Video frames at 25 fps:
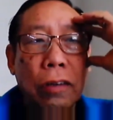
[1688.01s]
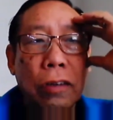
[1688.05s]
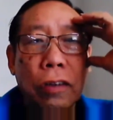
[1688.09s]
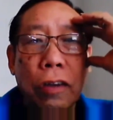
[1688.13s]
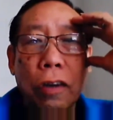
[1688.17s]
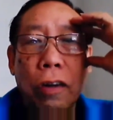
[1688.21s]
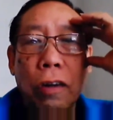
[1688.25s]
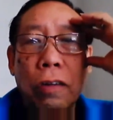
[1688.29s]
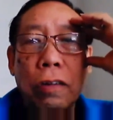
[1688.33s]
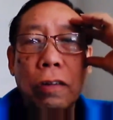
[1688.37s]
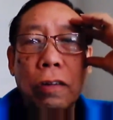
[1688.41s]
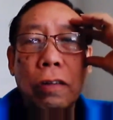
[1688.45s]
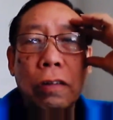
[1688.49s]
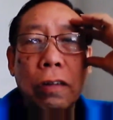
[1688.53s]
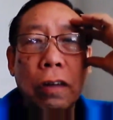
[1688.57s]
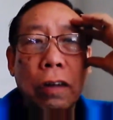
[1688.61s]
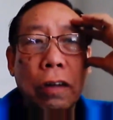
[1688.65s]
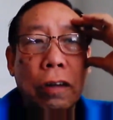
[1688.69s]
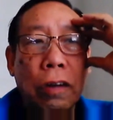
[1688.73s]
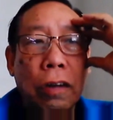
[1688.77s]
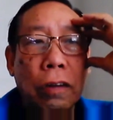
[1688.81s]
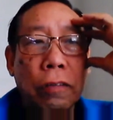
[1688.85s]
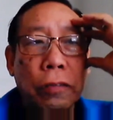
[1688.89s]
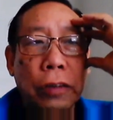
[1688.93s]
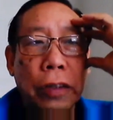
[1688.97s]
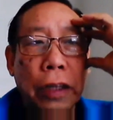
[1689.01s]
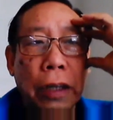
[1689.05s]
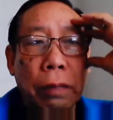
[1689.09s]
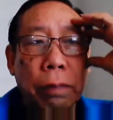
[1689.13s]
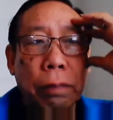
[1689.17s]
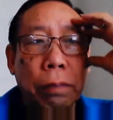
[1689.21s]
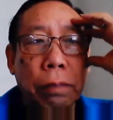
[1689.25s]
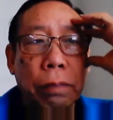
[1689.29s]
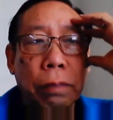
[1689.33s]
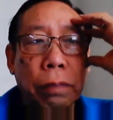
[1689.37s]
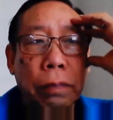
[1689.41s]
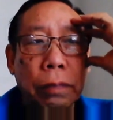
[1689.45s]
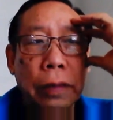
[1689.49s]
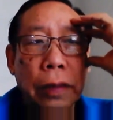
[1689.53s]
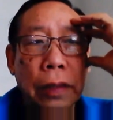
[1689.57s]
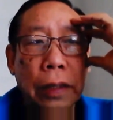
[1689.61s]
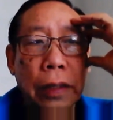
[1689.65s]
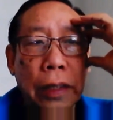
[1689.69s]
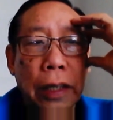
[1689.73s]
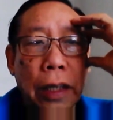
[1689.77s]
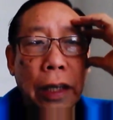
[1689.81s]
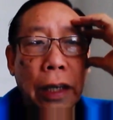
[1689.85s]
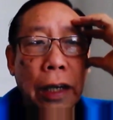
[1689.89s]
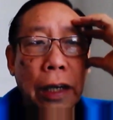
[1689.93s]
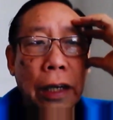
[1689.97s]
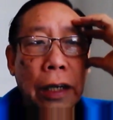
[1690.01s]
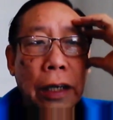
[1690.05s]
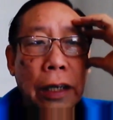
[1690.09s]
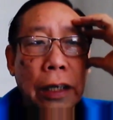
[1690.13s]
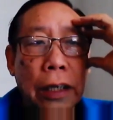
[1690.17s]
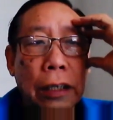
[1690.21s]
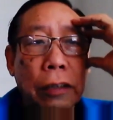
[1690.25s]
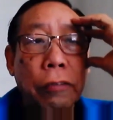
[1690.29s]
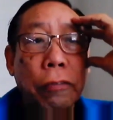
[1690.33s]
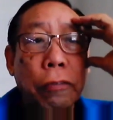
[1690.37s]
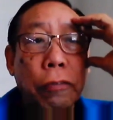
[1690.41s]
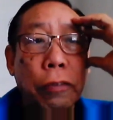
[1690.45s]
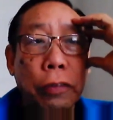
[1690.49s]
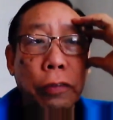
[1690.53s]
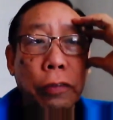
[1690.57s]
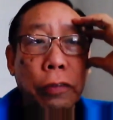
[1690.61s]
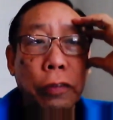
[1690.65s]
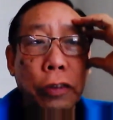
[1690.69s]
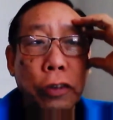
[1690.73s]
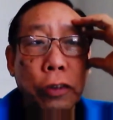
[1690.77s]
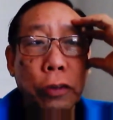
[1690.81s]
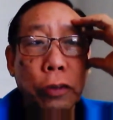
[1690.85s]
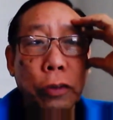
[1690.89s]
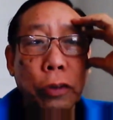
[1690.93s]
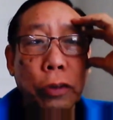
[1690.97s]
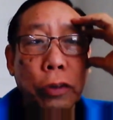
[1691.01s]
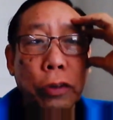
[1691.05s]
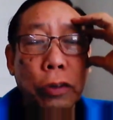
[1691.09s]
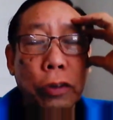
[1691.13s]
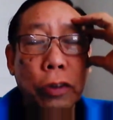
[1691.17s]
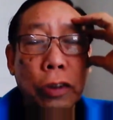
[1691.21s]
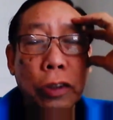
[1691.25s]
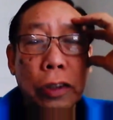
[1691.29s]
on all of them that live with you.